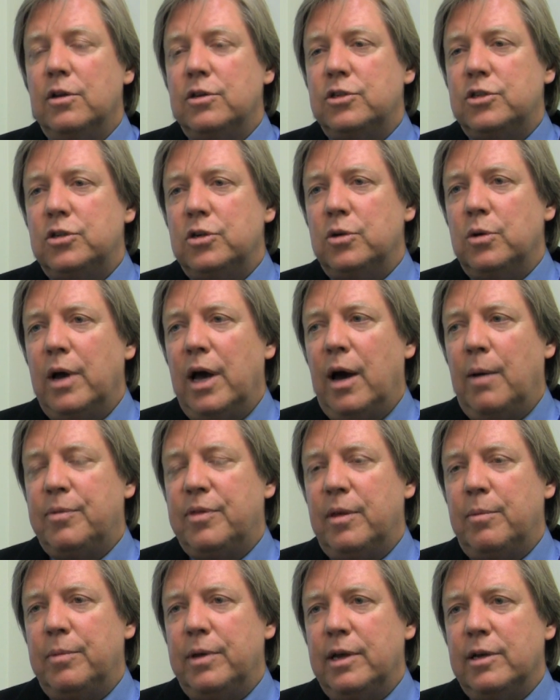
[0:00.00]
to help
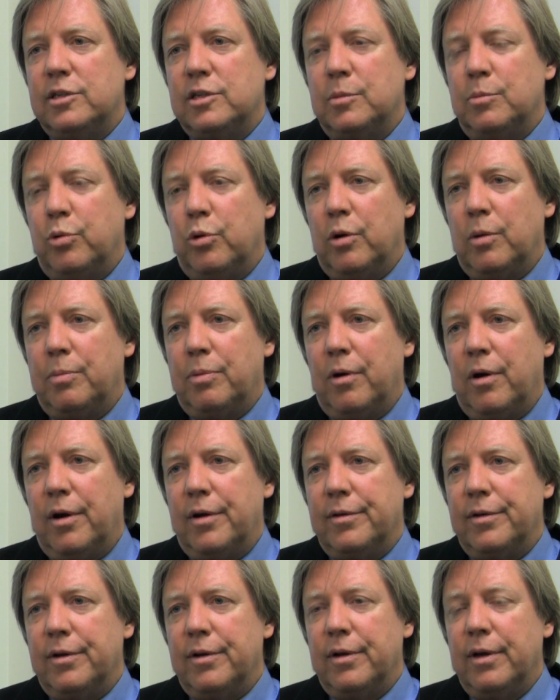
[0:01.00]
them be a support
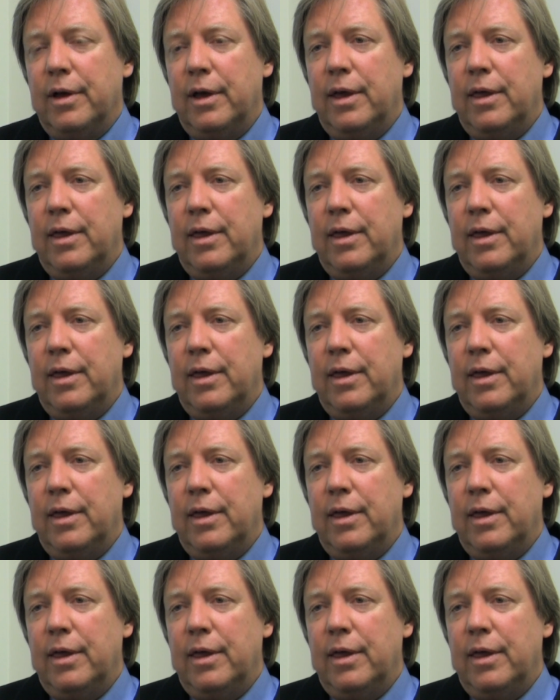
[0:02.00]
partner.